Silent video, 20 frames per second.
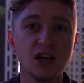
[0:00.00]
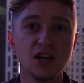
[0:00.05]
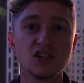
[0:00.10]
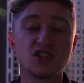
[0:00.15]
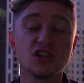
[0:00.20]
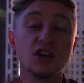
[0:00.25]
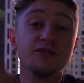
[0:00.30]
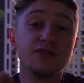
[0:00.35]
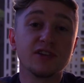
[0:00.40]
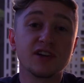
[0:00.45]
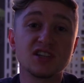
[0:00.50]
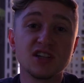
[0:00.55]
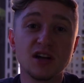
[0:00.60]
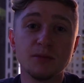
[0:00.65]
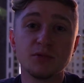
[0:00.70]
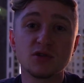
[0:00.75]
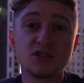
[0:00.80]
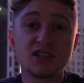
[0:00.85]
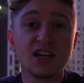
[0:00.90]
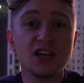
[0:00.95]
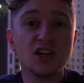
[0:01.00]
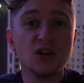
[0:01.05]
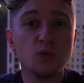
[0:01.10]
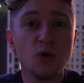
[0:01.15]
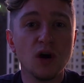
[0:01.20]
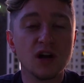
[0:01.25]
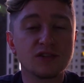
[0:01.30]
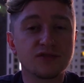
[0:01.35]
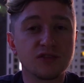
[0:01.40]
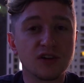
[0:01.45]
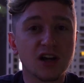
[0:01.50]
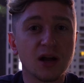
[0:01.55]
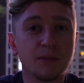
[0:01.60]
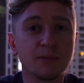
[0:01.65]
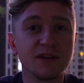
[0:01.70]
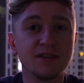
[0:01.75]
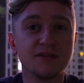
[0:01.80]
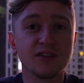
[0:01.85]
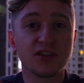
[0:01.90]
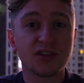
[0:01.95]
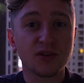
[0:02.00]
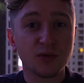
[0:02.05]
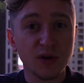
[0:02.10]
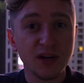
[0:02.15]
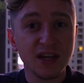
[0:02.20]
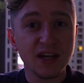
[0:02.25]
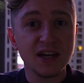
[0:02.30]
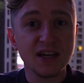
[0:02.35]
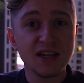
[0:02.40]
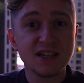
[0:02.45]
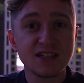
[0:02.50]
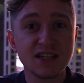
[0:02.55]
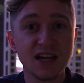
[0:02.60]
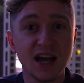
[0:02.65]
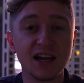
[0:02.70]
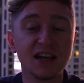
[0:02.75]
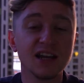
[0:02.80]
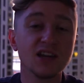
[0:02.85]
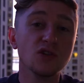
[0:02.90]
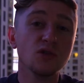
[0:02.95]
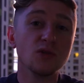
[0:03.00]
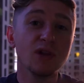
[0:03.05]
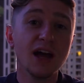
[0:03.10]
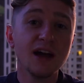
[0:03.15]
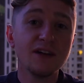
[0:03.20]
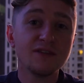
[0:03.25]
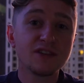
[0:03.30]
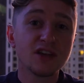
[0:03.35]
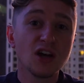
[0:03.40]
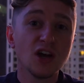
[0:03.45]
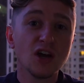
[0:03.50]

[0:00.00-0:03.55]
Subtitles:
So for example, say you worked for a company for 3 years and then you left,